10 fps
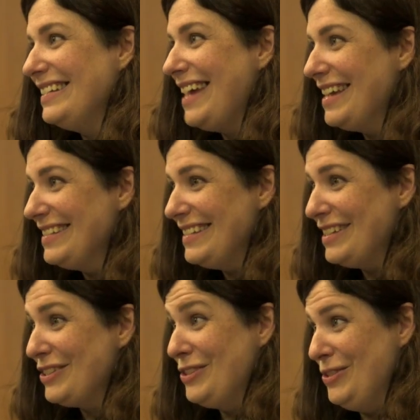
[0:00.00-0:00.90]
takes
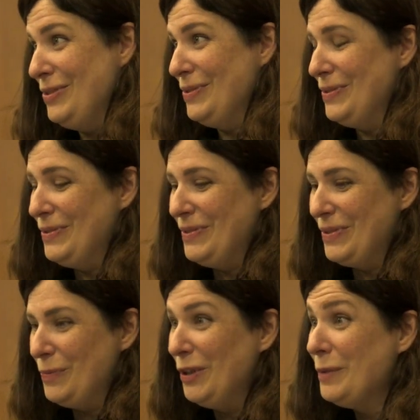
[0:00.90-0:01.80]
it to
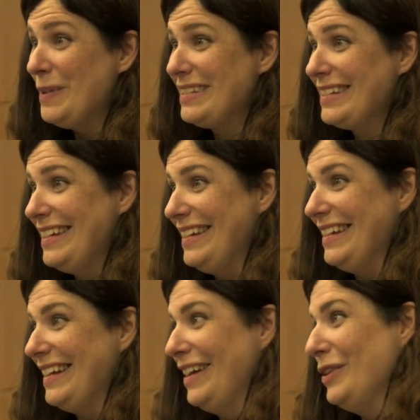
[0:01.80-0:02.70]
the wildebeest
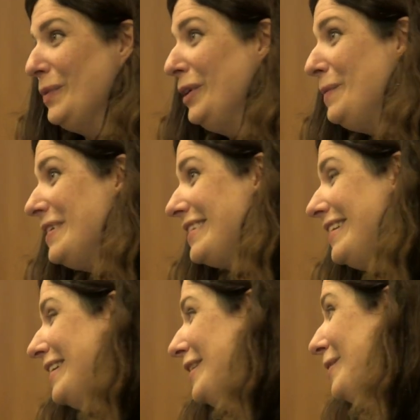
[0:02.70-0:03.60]
king, and the wildebeest
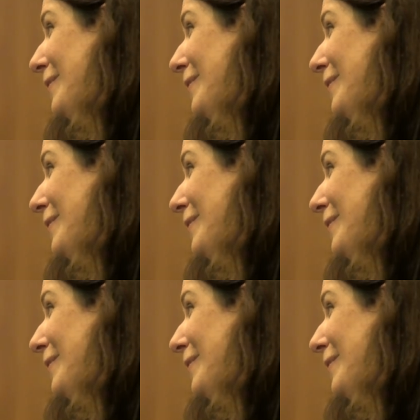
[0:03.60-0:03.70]
king